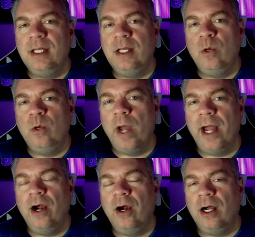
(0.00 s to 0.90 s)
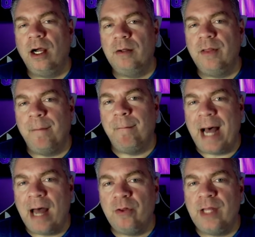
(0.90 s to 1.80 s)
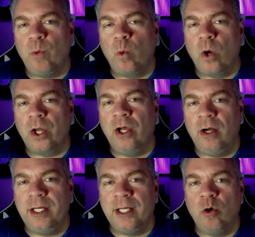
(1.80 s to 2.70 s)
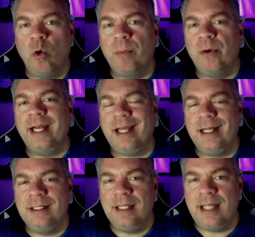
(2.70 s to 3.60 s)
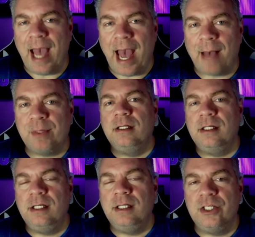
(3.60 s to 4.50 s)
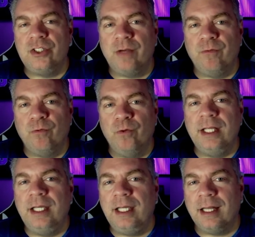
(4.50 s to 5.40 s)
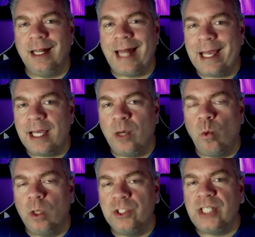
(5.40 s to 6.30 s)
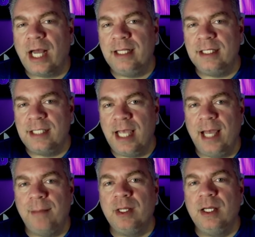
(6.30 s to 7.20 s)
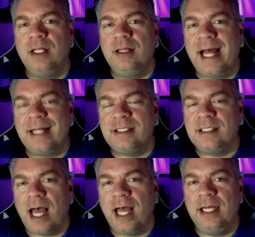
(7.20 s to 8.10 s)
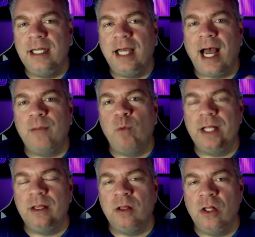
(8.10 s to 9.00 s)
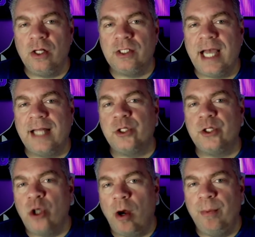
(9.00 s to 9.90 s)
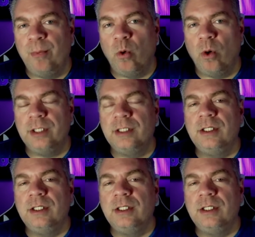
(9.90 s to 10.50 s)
where the model that we're working on incorporating into the app is really liking one side of this game. That side, I went and looked at the Sharp report.